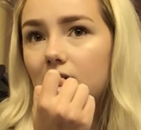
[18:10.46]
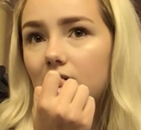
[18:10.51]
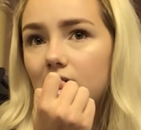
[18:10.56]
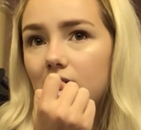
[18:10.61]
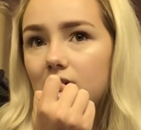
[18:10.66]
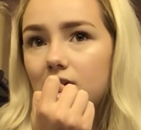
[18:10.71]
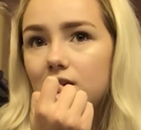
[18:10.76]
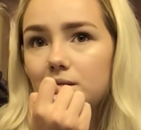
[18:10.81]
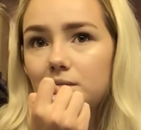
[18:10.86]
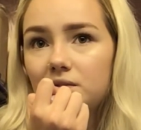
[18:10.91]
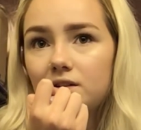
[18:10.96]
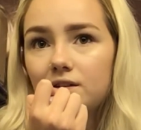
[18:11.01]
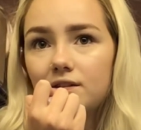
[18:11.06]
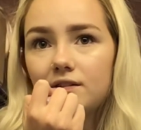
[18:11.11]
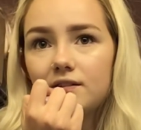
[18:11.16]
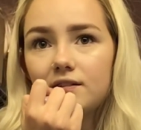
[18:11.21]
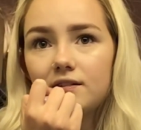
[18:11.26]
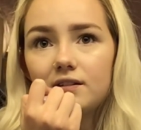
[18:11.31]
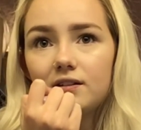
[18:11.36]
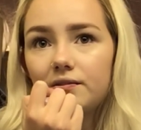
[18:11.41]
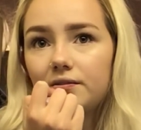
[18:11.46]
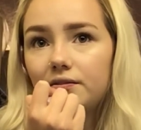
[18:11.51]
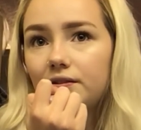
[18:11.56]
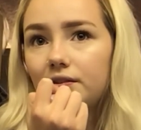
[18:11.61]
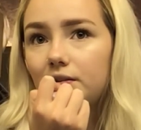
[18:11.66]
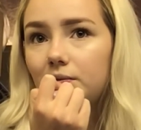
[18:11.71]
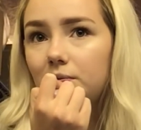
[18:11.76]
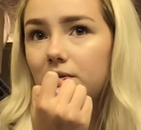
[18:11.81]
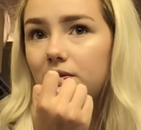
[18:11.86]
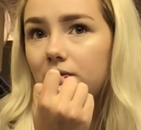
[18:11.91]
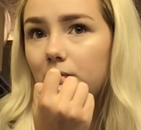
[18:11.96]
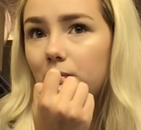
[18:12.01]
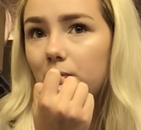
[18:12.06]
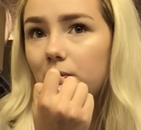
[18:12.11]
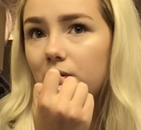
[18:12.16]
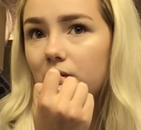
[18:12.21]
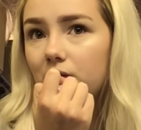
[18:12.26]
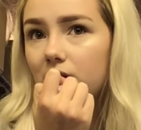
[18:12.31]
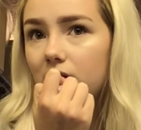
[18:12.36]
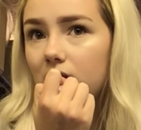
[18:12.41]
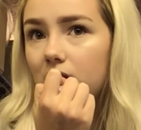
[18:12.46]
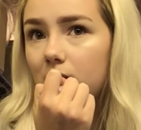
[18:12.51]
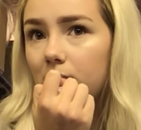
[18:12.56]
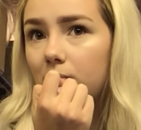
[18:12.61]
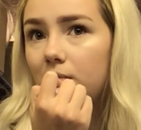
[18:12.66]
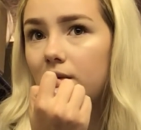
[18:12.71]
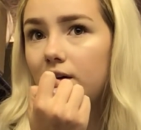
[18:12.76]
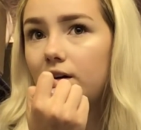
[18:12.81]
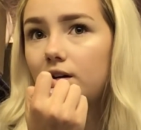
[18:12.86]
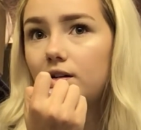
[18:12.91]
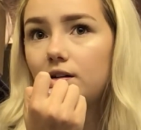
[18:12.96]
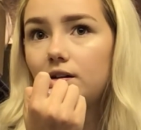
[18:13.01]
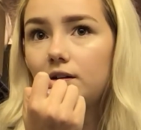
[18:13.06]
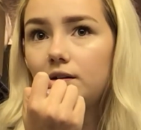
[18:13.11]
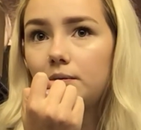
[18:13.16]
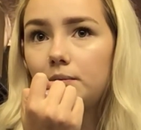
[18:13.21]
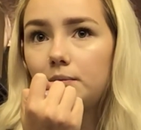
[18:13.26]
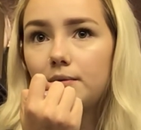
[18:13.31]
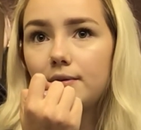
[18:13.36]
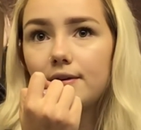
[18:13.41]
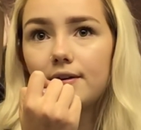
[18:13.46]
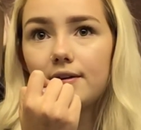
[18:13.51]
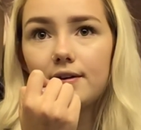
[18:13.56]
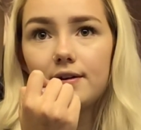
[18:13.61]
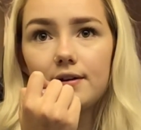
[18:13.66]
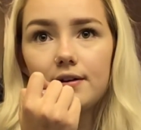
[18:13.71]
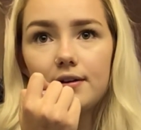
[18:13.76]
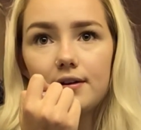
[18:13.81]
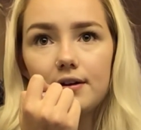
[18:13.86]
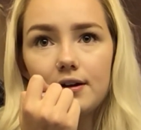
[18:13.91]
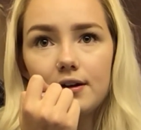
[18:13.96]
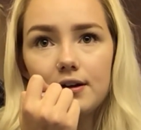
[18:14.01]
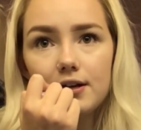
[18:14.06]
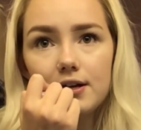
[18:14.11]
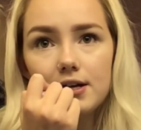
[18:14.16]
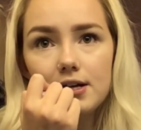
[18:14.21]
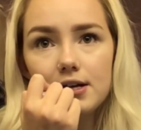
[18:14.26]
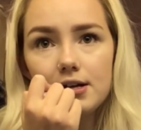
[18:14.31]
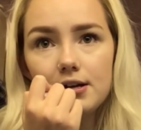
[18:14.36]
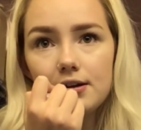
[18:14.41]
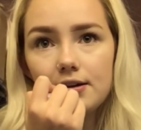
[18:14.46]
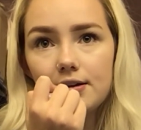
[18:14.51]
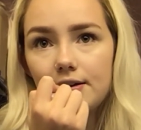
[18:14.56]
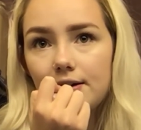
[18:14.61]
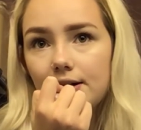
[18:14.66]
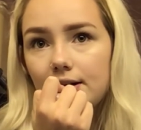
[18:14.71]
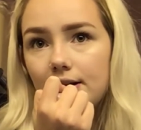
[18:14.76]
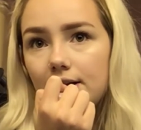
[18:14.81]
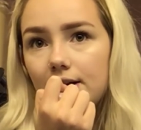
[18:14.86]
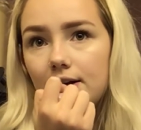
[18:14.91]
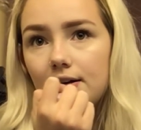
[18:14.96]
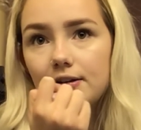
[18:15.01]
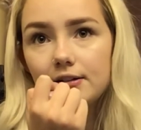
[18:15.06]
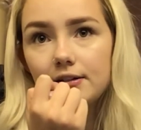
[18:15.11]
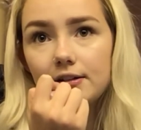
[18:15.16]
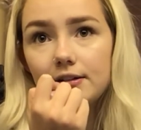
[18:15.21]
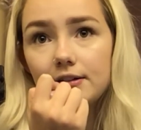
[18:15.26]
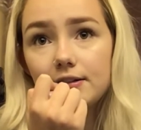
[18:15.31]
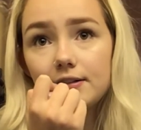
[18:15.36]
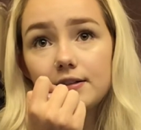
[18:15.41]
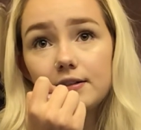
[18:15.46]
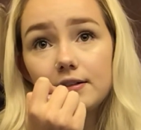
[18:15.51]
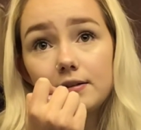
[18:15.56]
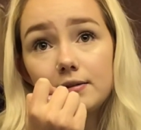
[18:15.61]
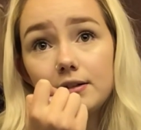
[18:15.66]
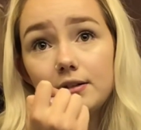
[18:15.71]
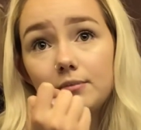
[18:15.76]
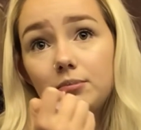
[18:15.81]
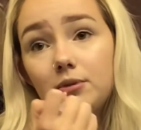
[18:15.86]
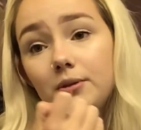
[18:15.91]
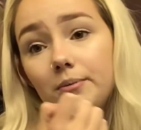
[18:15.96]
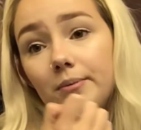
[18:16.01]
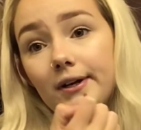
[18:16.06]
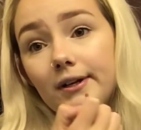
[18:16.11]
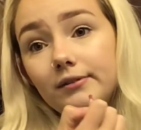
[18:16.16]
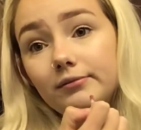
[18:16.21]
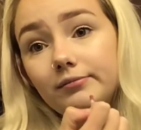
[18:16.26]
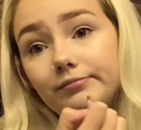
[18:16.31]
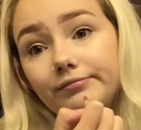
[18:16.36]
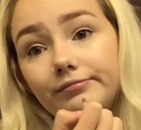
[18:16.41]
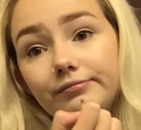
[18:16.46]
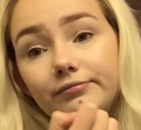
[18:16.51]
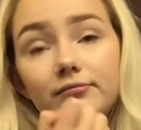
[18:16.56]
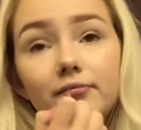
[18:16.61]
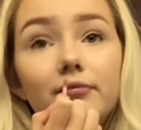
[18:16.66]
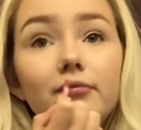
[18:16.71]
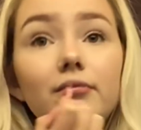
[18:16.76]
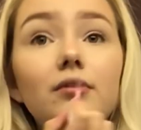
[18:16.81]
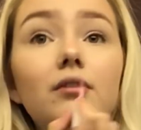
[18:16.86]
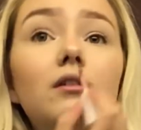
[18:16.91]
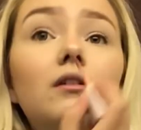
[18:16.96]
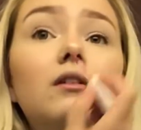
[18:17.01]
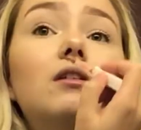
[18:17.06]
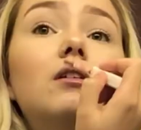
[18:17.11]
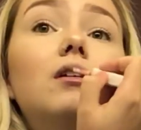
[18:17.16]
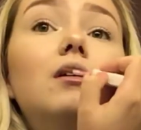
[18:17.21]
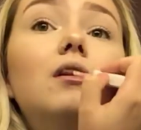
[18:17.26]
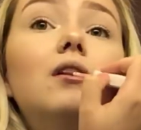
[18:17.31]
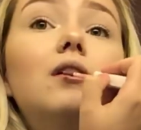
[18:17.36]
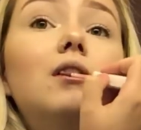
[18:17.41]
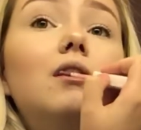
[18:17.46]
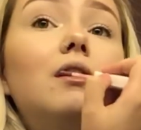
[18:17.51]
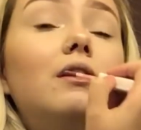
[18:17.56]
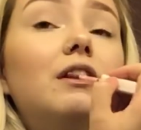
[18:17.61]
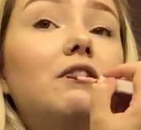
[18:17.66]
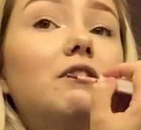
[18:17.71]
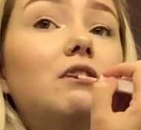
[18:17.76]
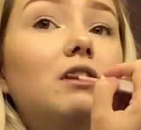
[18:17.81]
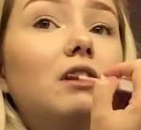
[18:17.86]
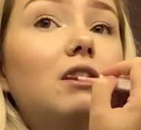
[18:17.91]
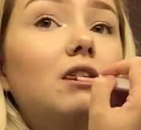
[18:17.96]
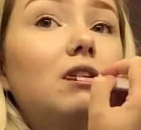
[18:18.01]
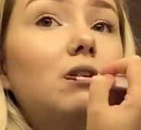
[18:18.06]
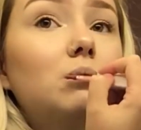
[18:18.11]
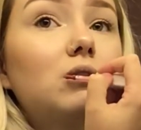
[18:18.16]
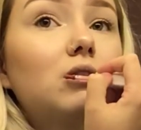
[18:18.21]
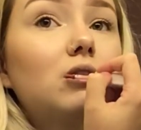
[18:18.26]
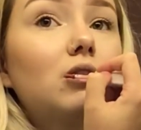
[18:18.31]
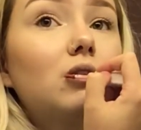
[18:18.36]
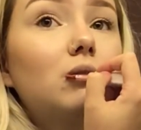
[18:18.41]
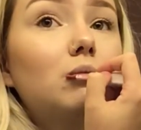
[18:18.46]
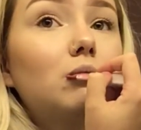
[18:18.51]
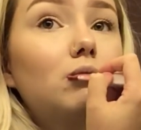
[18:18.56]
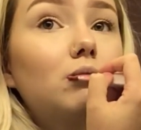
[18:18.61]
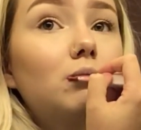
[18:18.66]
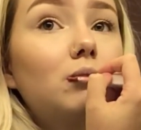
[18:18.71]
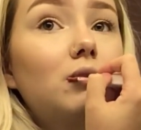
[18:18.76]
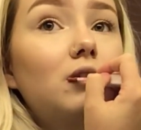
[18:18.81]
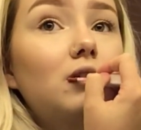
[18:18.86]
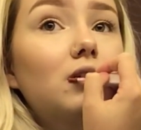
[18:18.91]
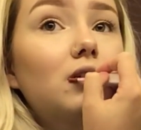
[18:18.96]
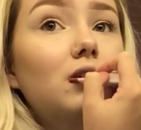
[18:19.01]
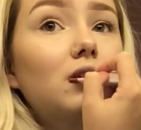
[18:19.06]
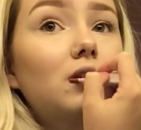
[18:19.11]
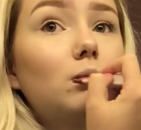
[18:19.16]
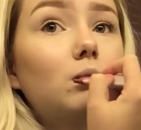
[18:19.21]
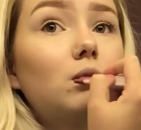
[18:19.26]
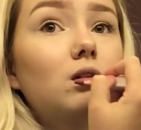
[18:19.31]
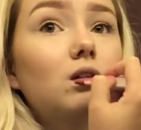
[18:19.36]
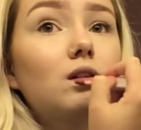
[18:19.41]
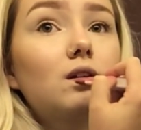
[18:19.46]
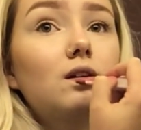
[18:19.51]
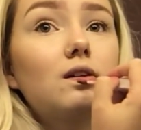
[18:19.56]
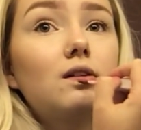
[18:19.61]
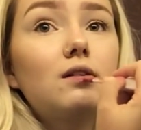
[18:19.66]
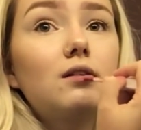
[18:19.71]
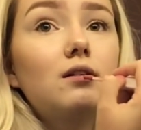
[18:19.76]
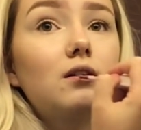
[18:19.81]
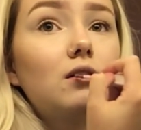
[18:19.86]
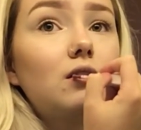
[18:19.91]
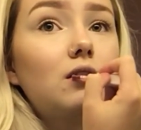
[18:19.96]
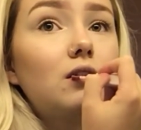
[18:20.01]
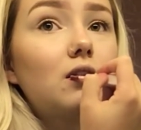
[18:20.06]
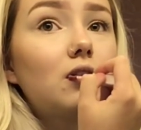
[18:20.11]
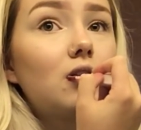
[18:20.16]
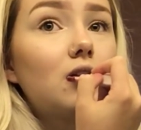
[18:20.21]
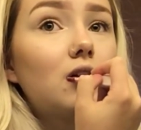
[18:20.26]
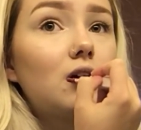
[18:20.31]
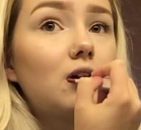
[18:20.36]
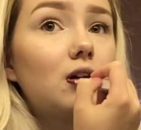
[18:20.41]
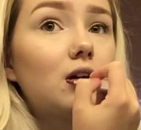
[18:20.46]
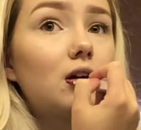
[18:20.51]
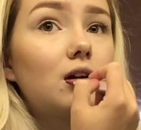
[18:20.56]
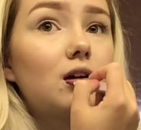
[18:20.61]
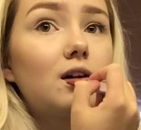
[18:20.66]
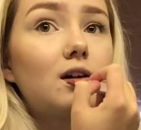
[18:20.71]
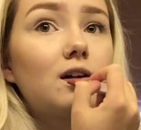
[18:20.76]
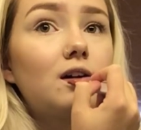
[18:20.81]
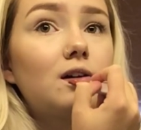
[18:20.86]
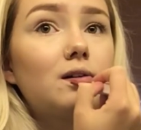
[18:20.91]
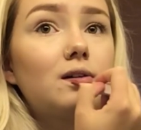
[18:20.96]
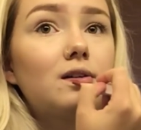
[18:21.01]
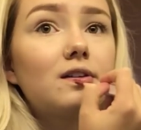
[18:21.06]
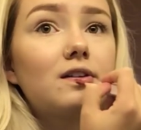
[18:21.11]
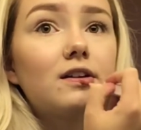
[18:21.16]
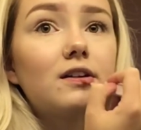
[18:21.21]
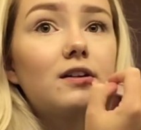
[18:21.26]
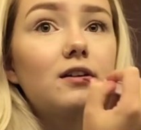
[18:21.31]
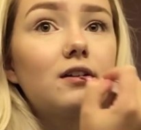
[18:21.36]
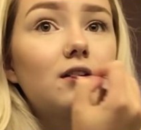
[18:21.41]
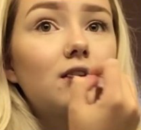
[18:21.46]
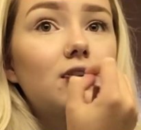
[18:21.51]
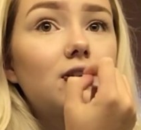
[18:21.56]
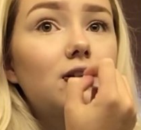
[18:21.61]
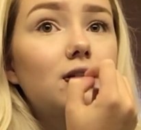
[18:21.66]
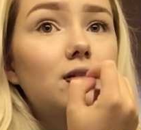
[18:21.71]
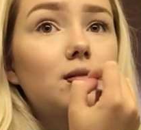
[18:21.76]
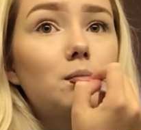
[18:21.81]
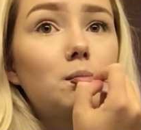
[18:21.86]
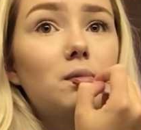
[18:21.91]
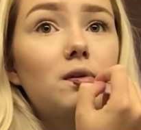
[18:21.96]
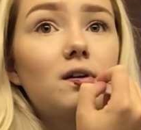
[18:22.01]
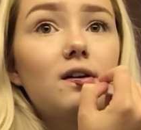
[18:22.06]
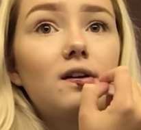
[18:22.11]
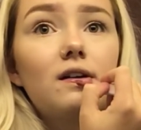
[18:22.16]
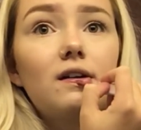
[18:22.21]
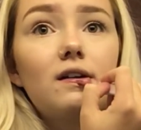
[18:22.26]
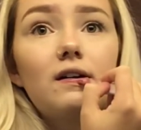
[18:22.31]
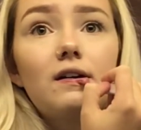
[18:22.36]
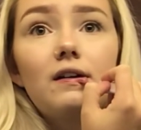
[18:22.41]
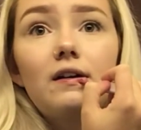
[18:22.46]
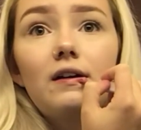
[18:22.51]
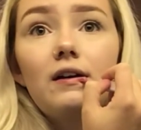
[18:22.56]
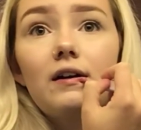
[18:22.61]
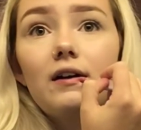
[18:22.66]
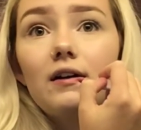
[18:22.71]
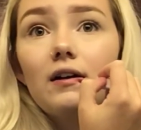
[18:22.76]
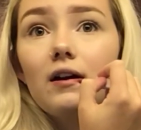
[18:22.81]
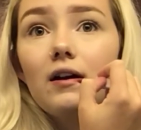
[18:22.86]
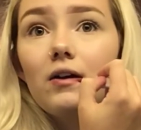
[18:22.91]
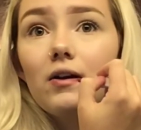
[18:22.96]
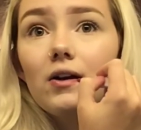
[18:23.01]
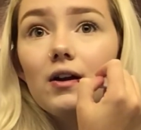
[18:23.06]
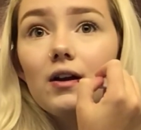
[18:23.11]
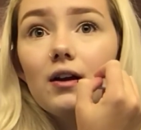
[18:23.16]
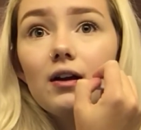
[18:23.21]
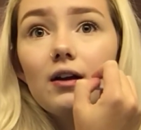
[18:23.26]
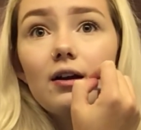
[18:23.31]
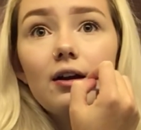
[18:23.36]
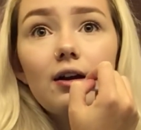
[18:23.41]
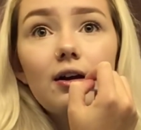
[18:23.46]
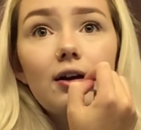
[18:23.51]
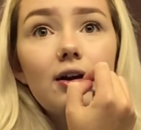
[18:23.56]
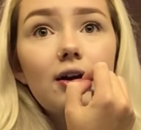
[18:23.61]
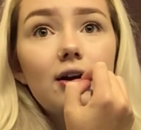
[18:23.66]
This lipstick does have a little bit of a weird smell, but I got this in an Ipsy bag. I don't even get Ipsy bag anymore though. I wish I did, but I had to quit getting it.